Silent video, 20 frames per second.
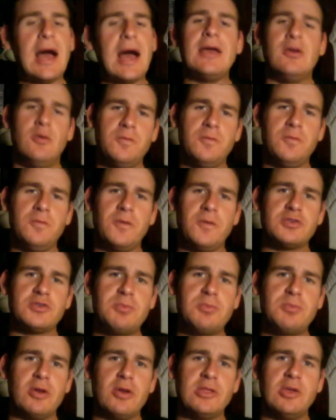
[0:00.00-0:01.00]
who first
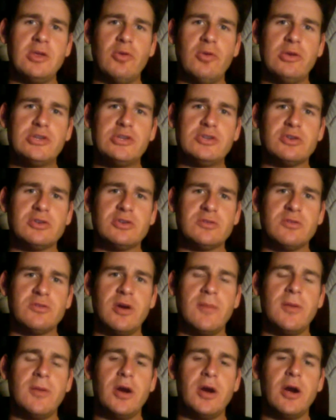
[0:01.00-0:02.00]
bought the oysters
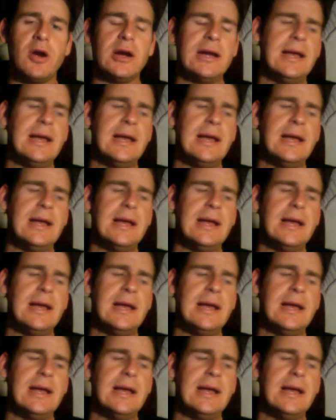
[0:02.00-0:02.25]
from her